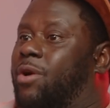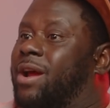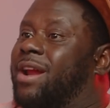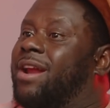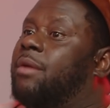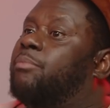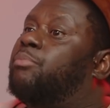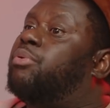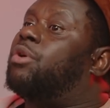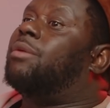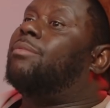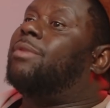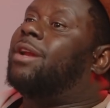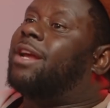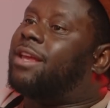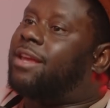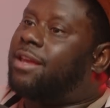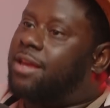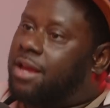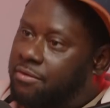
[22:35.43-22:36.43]
and they put them
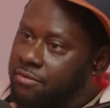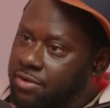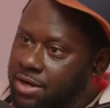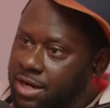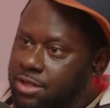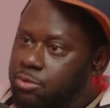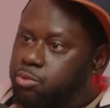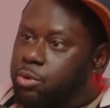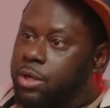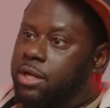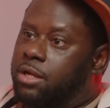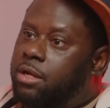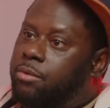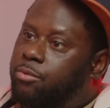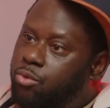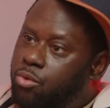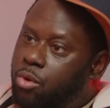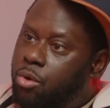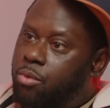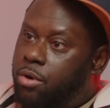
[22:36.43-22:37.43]
together. That's mm-hmm. what
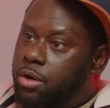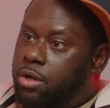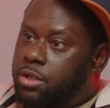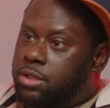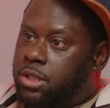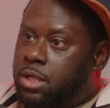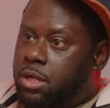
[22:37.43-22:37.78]
NWO was.